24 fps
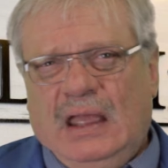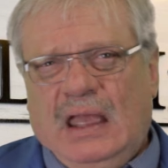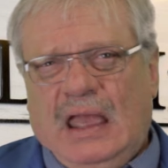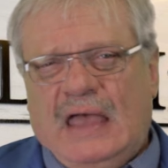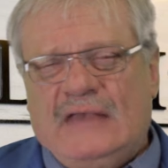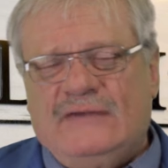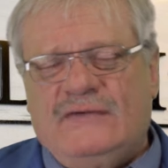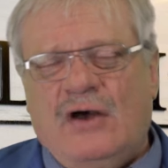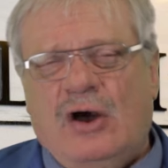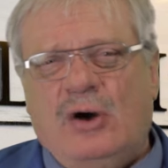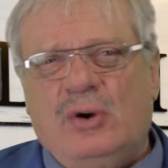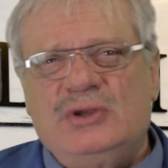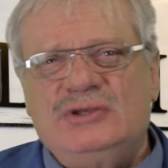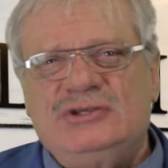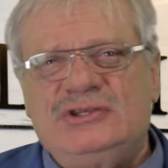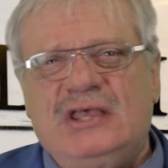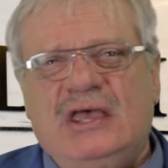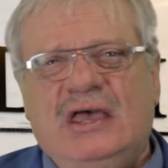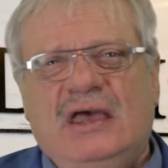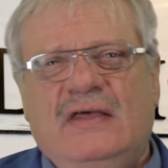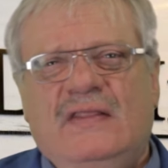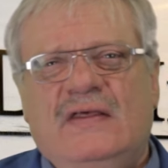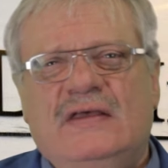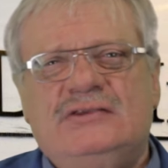As always,
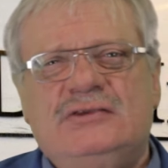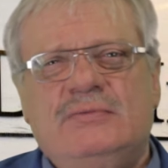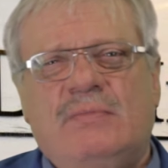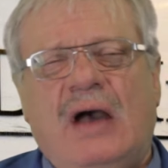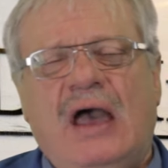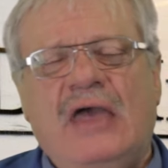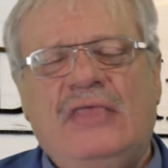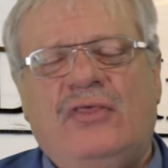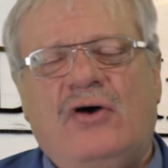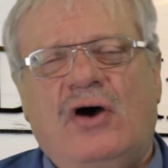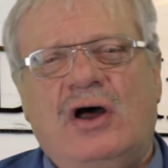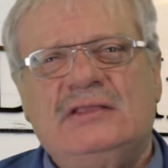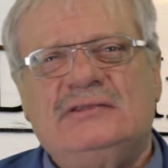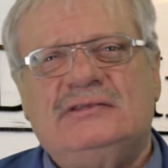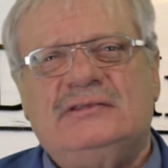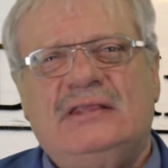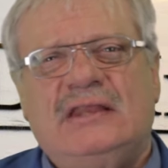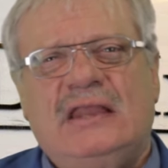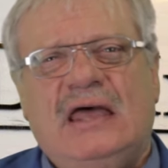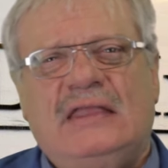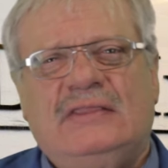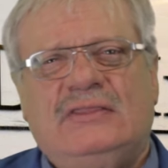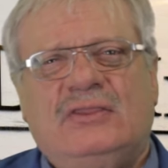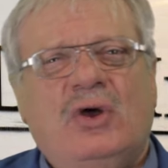these are my thoughts
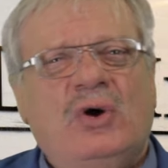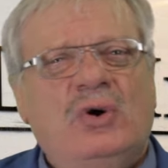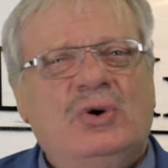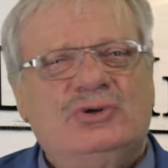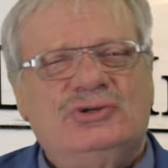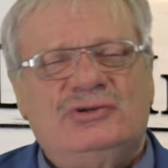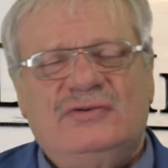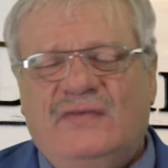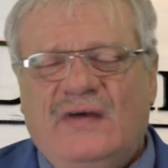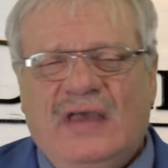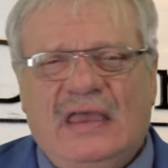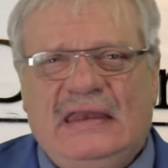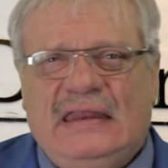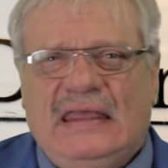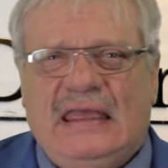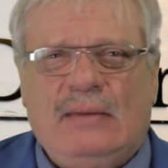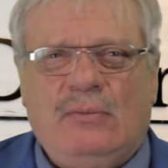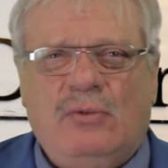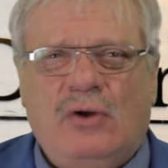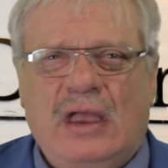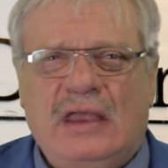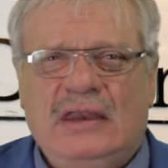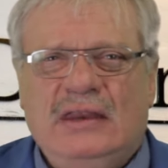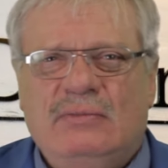and not those of
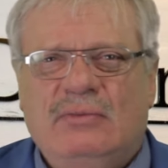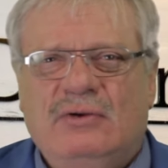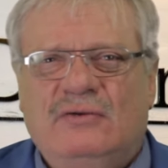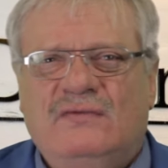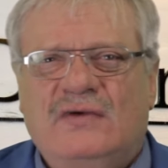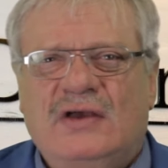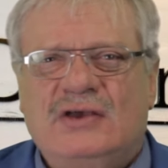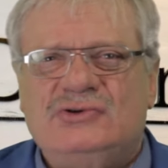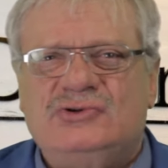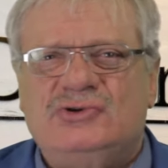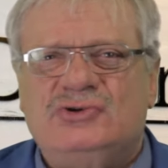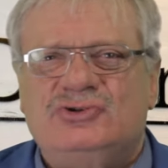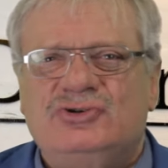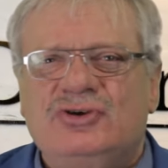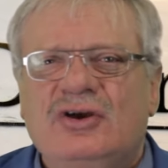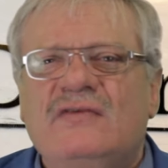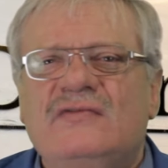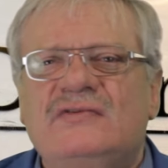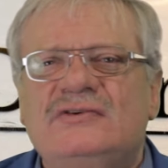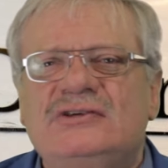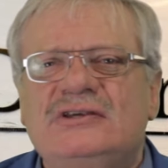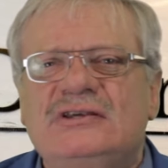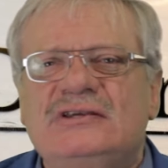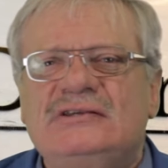ADM or ADM Investor
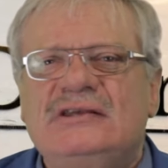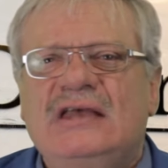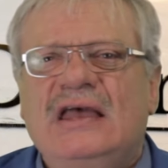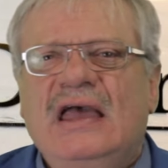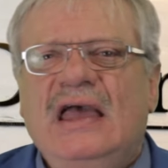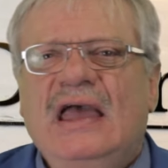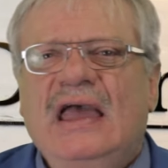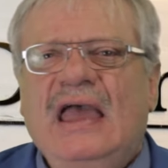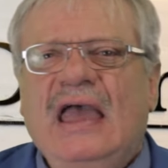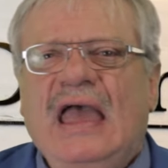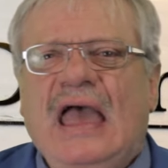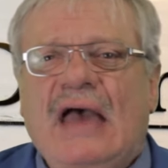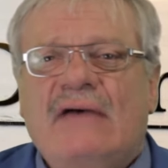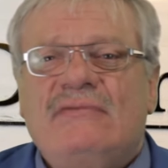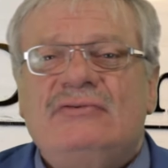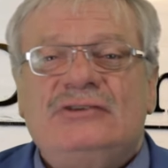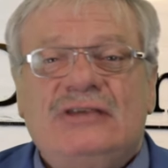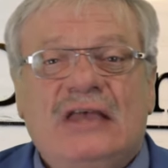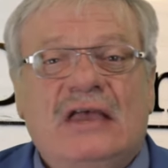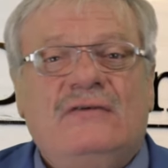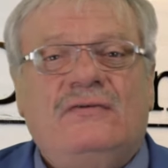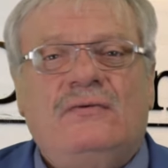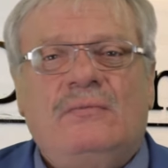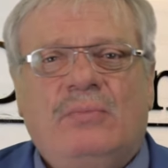Services. Have a
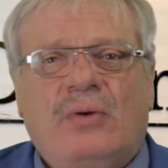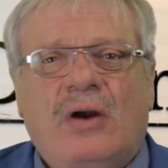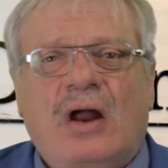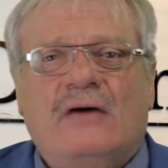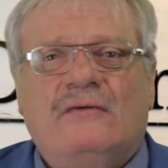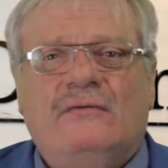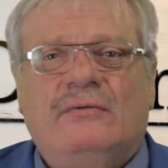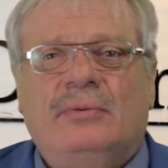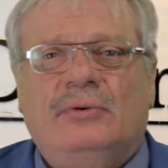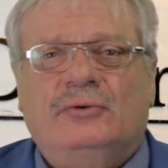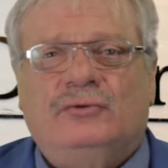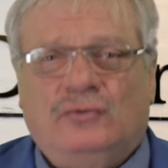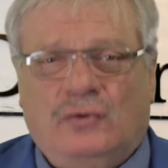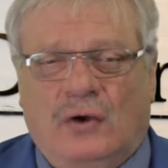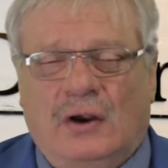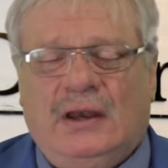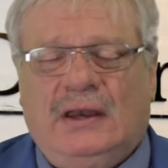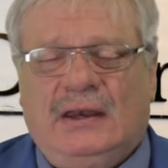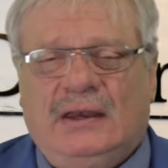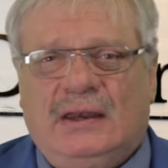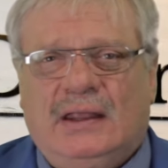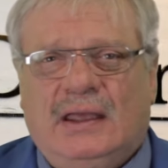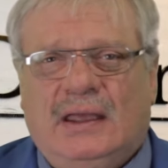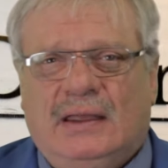safe and profitable
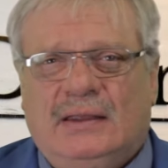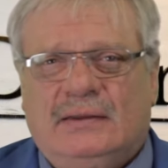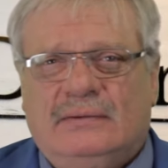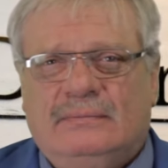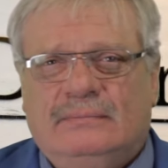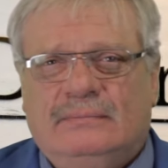trading day.